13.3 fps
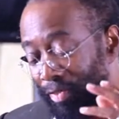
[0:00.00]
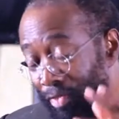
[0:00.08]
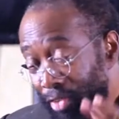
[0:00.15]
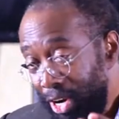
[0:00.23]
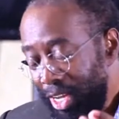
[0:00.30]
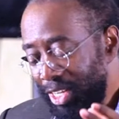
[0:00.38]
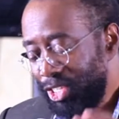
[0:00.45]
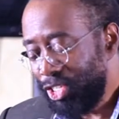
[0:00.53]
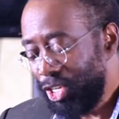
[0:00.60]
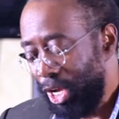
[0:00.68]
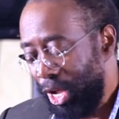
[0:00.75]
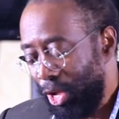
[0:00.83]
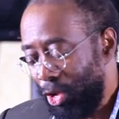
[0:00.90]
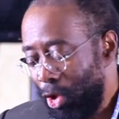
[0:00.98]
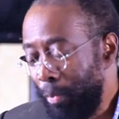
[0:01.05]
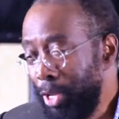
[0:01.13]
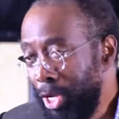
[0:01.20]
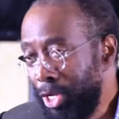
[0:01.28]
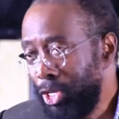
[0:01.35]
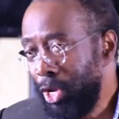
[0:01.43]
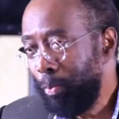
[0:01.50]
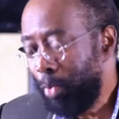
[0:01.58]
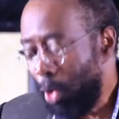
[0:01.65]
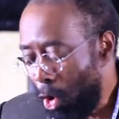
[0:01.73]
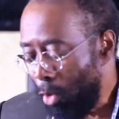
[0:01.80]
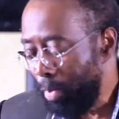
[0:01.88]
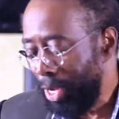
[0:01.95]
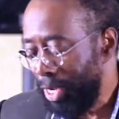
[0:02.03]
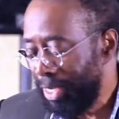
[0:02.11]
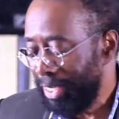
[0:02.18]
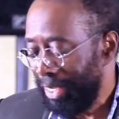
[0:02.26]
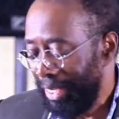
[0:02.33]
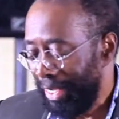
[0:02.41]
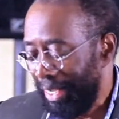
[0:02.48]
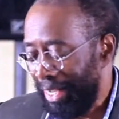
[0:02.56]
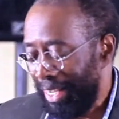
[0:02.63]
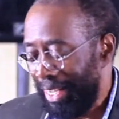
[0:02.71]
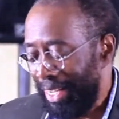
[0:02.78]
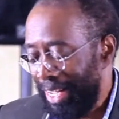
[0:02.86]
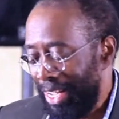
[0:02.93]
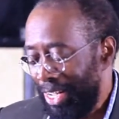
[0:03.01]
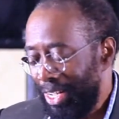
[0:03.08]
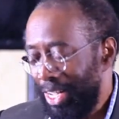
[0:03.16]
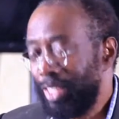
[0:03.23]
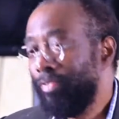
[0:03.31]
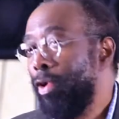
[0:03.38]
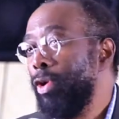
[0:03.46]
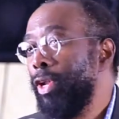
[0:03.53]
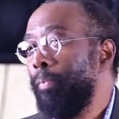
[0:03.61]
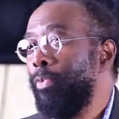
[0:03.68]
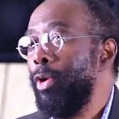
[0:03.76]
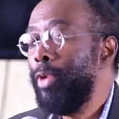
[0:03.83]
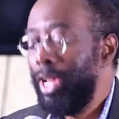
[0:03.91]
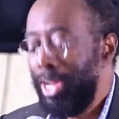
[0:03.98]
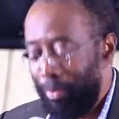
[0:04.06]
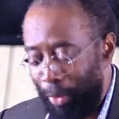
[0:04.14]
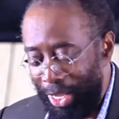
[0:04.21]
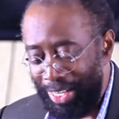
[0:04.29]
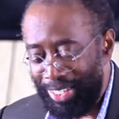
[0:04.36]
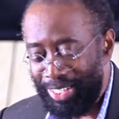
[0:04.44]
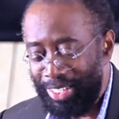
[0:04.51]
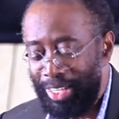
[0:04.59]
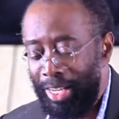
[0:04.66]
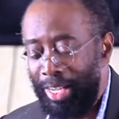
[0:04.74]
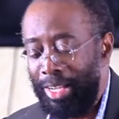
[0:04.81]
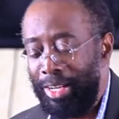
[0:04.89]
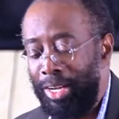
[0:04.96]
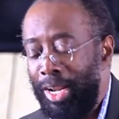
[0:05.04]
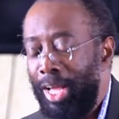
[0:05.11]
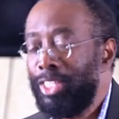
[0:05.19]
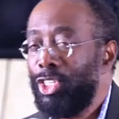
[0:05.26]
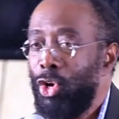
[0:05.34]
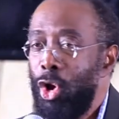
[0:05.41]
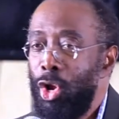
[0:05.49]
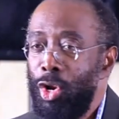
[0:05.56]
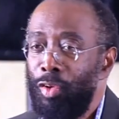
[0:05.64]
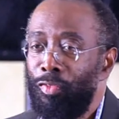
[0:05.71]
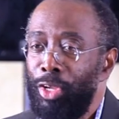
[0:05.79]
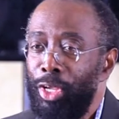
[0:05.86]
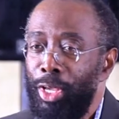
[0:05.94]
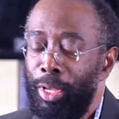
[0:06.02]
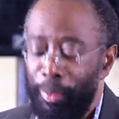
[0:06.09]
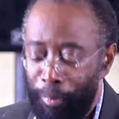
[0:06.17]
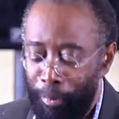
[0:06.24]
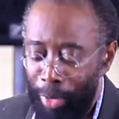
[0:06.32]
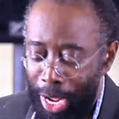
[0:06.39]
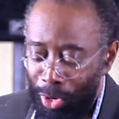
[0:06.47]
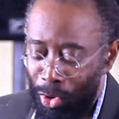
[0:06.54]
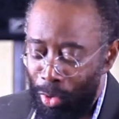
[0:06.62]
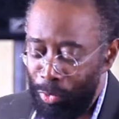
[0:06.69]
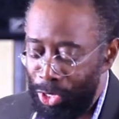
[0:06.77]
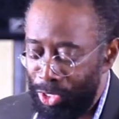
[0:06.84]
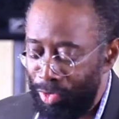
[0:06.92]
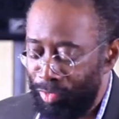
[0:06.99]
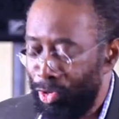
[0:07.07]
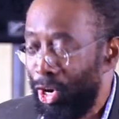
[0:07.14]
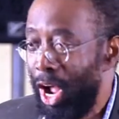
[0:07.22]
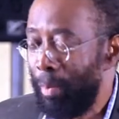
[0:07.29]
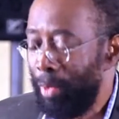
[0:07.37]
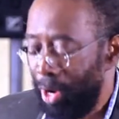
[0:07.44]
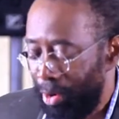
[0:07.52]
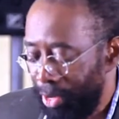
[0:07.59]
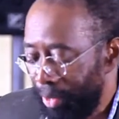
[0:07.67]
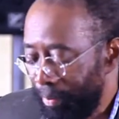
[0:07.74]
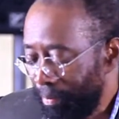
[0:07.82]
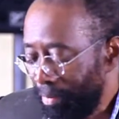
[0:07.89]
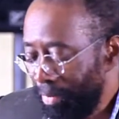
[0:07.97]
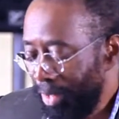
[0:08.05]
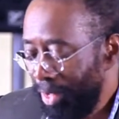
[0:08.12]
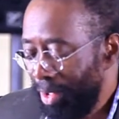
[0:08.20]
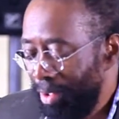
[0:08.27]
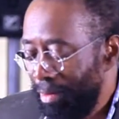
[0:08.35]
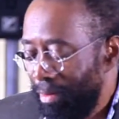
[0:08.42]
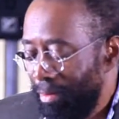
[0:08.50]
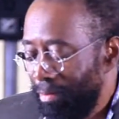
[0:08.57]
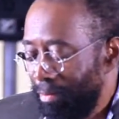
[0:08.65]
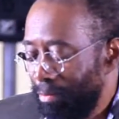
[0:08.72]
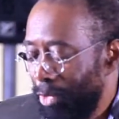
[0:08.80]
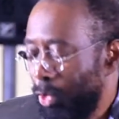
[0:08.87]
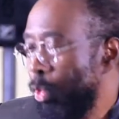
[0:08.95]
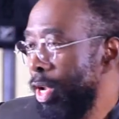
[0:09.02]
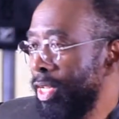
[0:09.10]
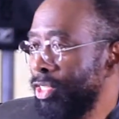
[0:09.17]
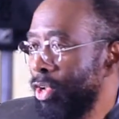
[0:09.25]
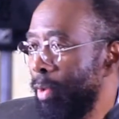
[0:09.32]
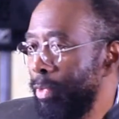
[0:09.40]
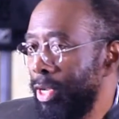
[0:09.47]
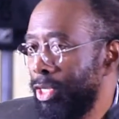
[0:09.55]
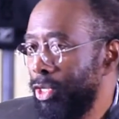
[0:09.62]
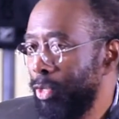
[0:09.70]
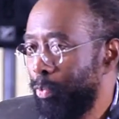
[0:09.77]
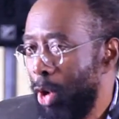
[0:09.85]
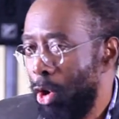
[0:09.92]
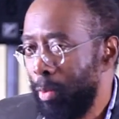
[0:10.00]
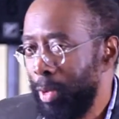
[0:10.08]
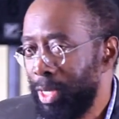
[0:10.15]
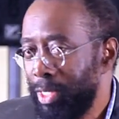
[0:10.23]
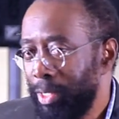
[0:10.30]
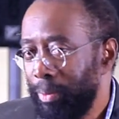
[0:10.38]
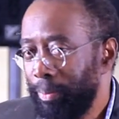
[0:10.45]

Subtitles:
phrase community empowerment has found a permanent place in the lexicon of the Black community vocabulary. But what is community empowerment?